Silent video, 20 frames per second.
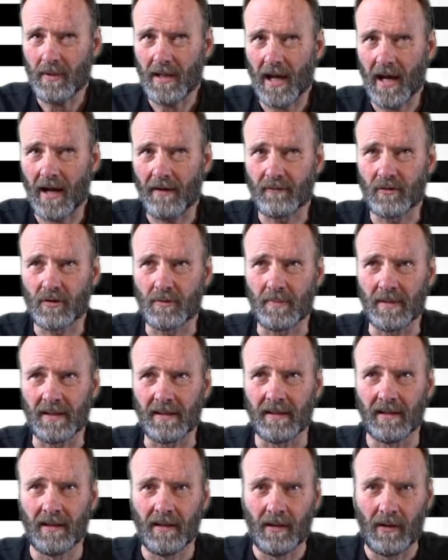we have to
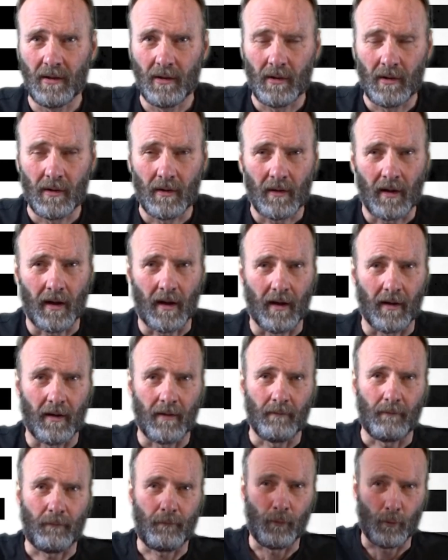be
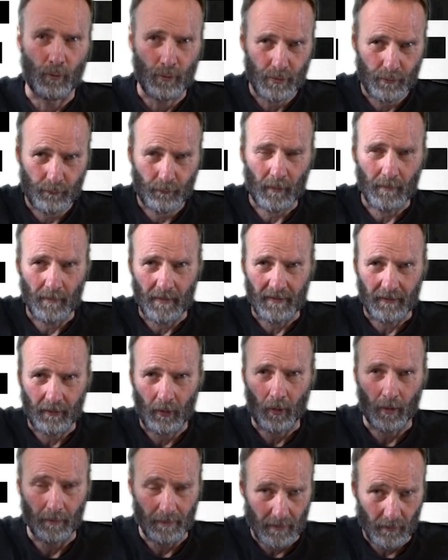forced from the
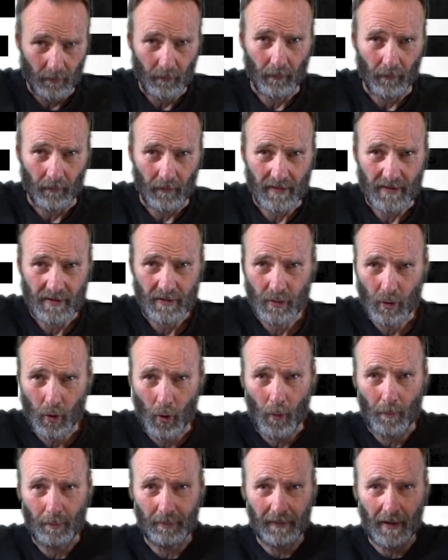top? You know, this
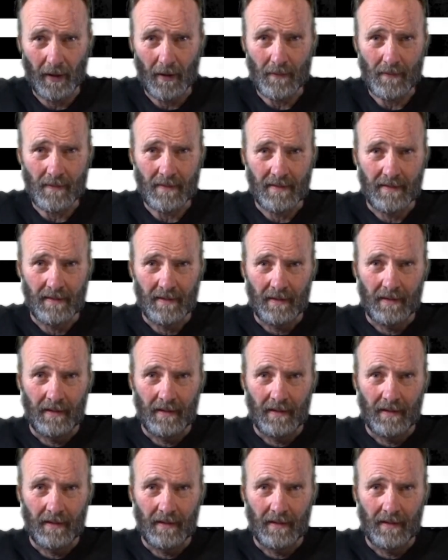top-down